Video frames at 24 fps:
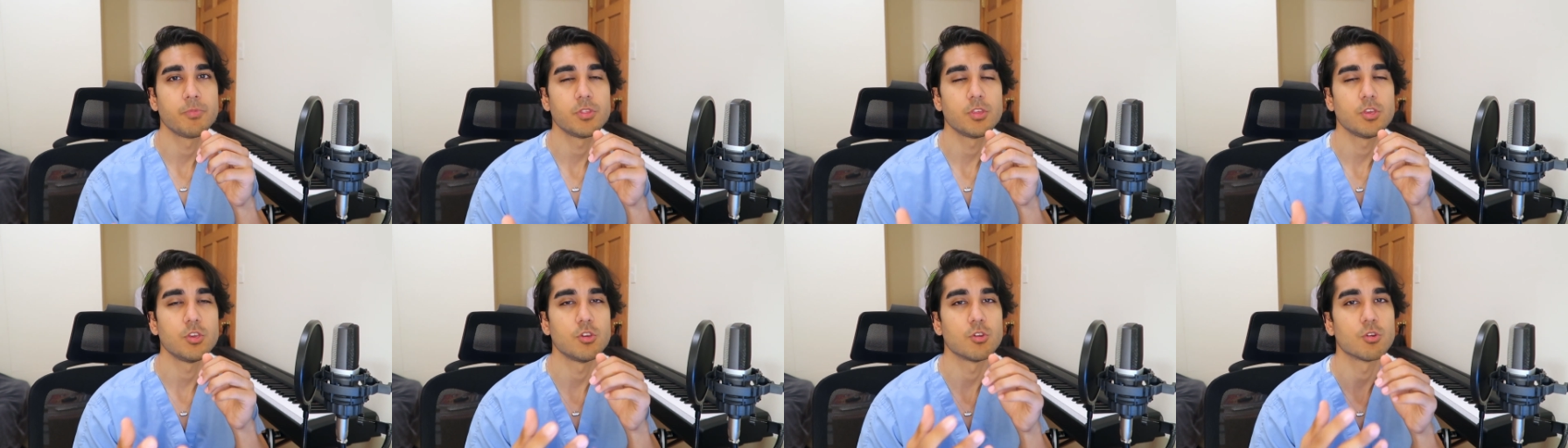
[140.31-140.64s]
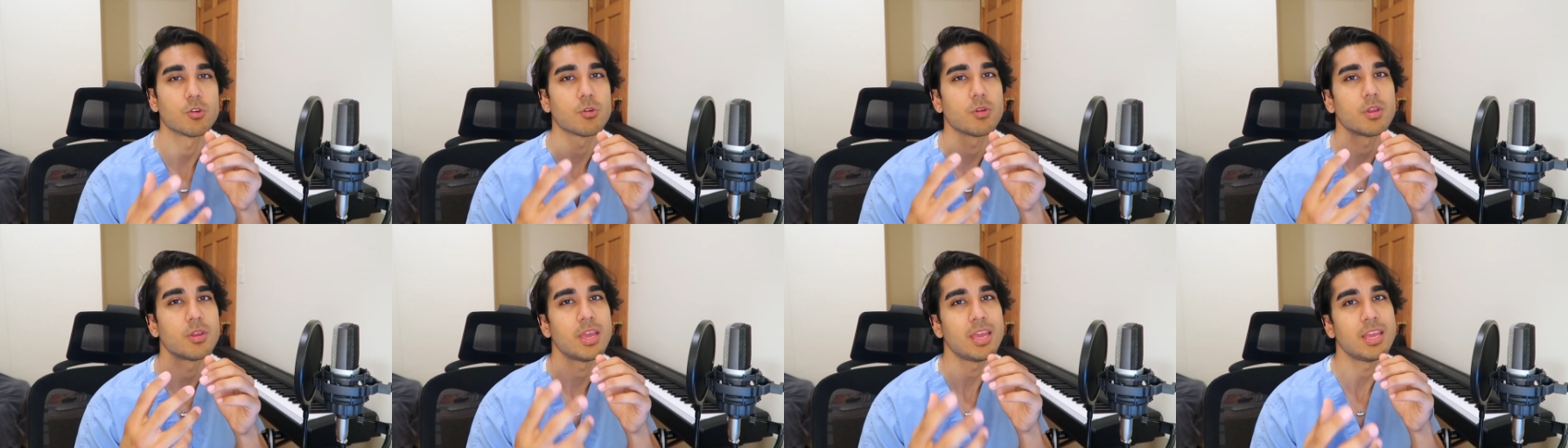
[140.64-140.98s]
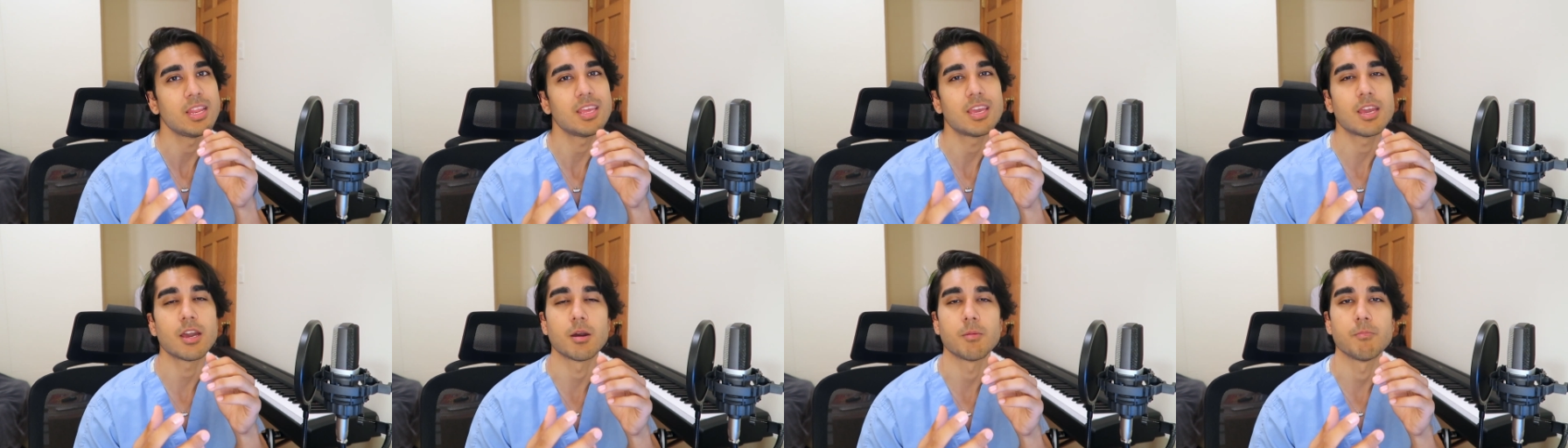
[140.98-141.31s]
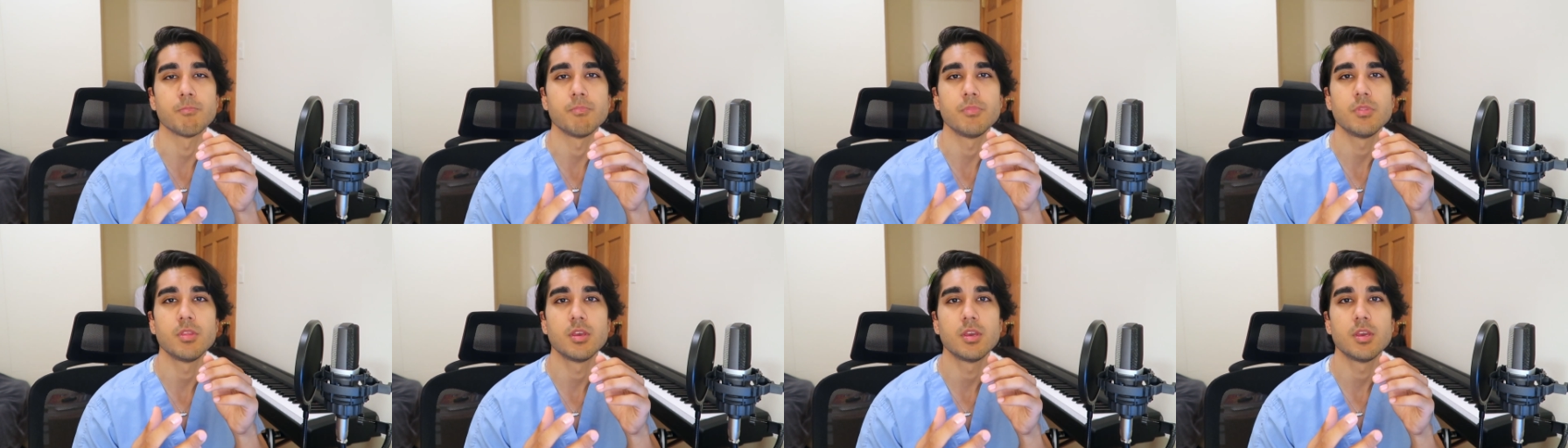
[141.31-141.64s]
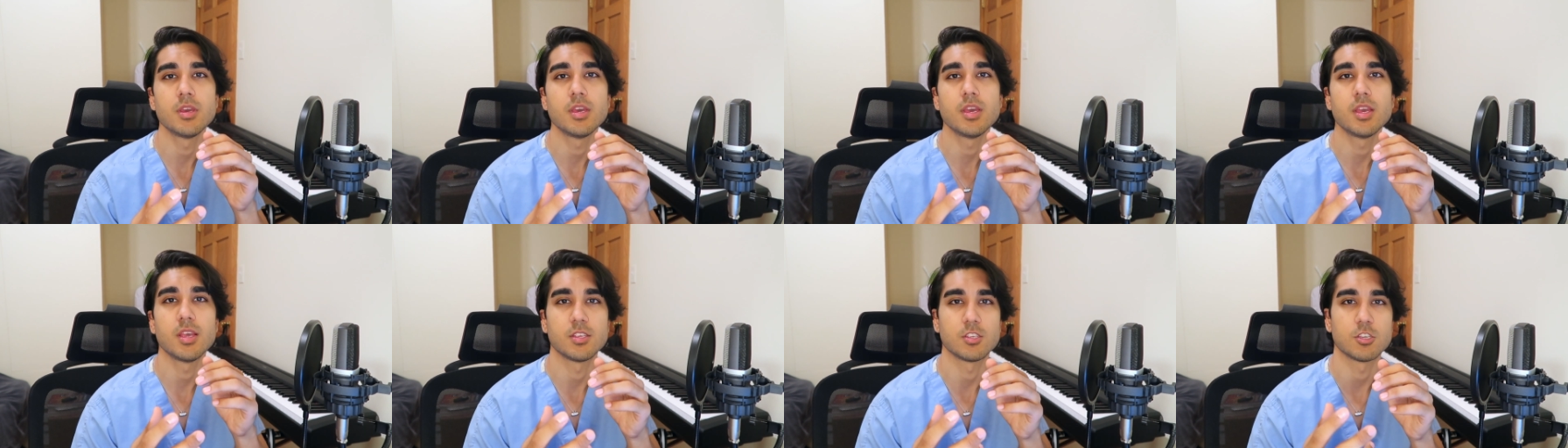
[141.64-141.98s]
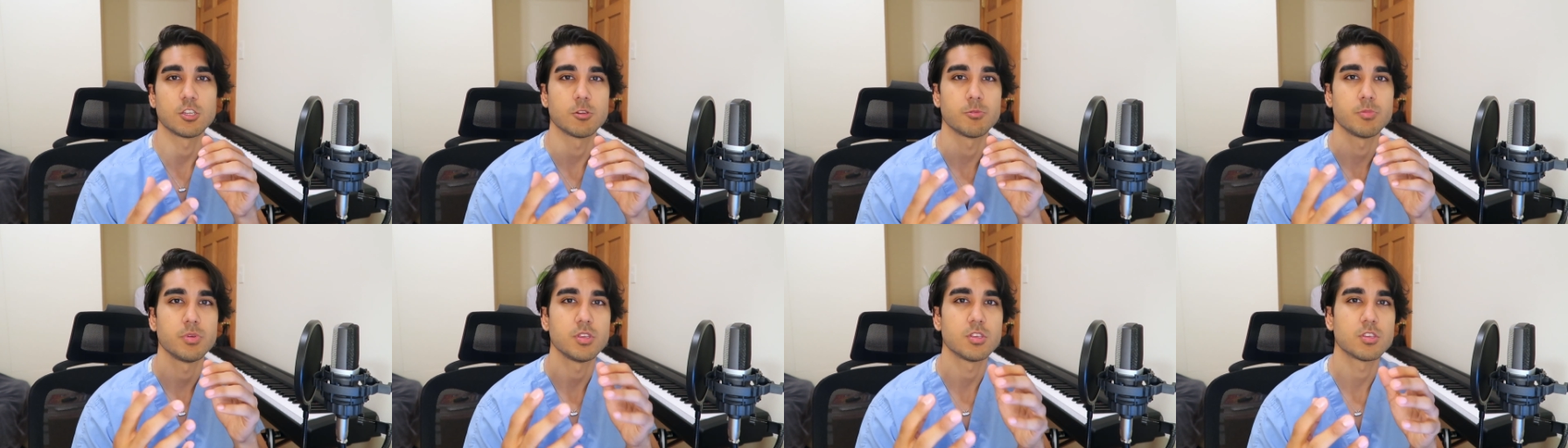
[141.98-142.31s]
your income is
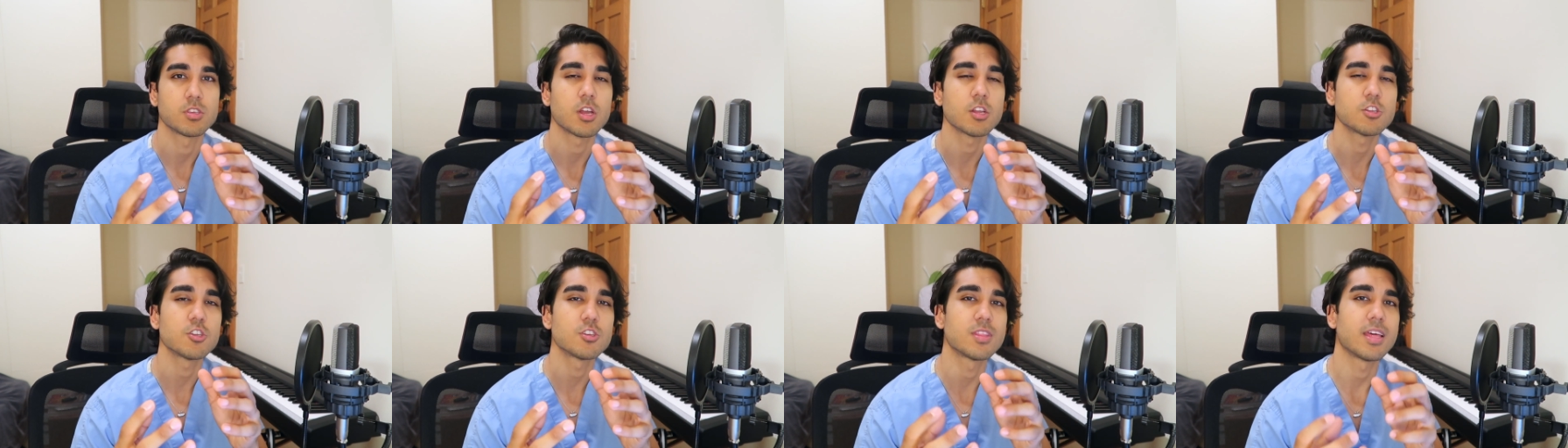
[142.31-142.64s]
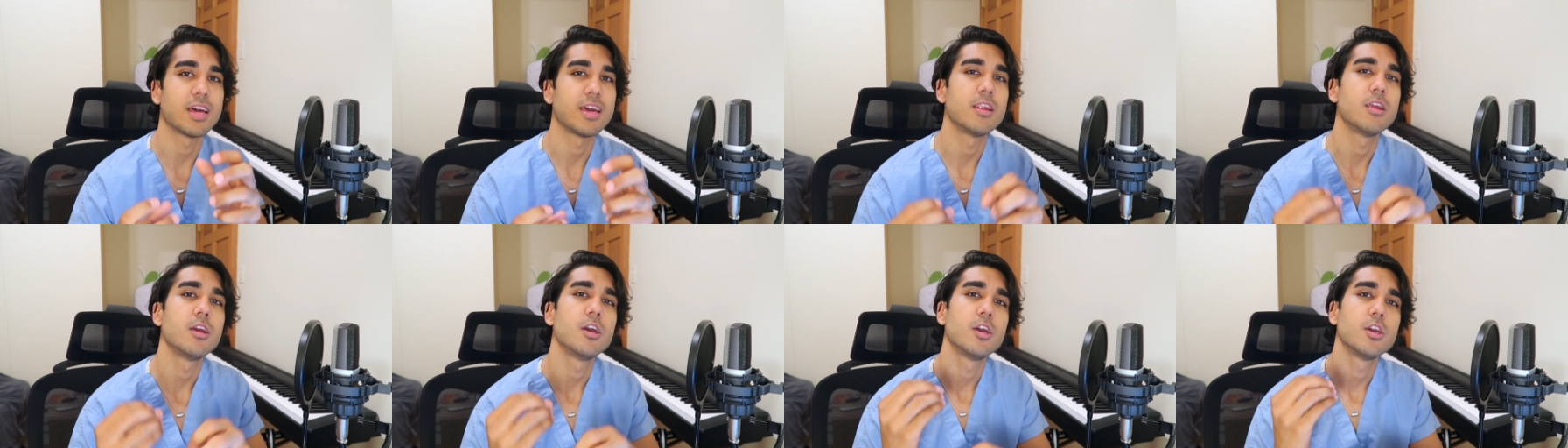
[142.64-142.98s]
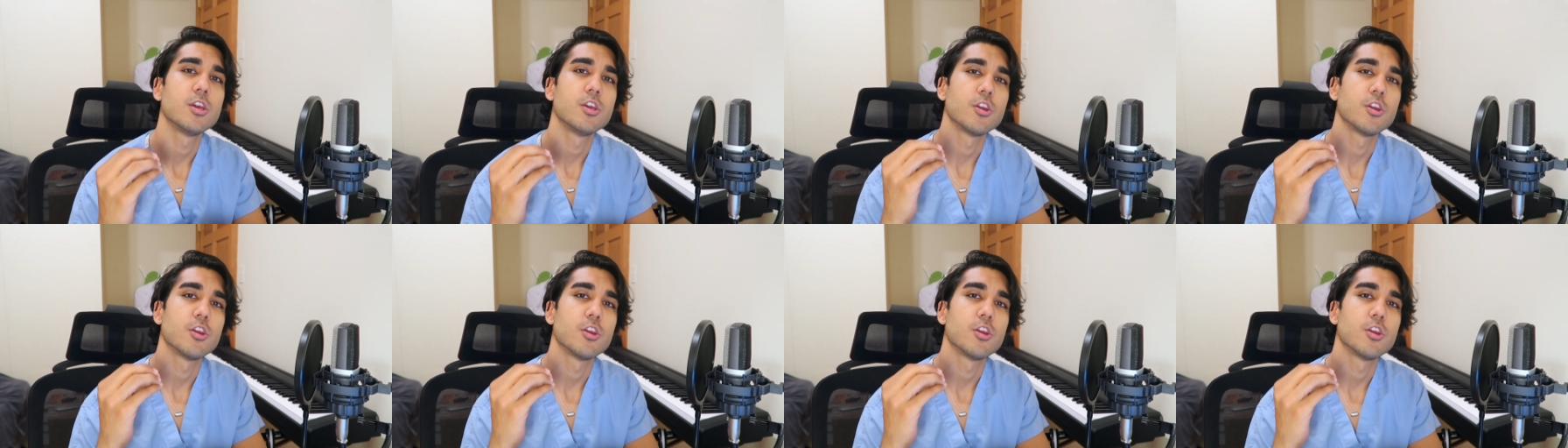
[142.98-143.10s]
going to be such that